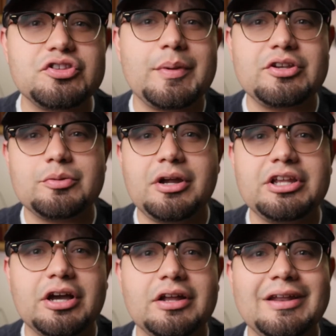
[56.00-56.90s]
spend your
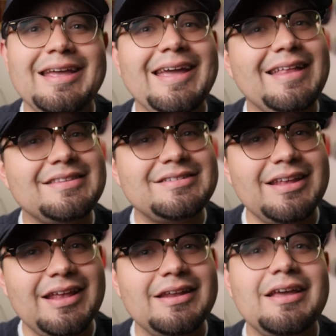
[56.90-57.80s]
money on
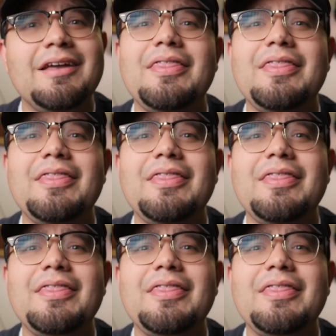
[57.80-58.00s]
instead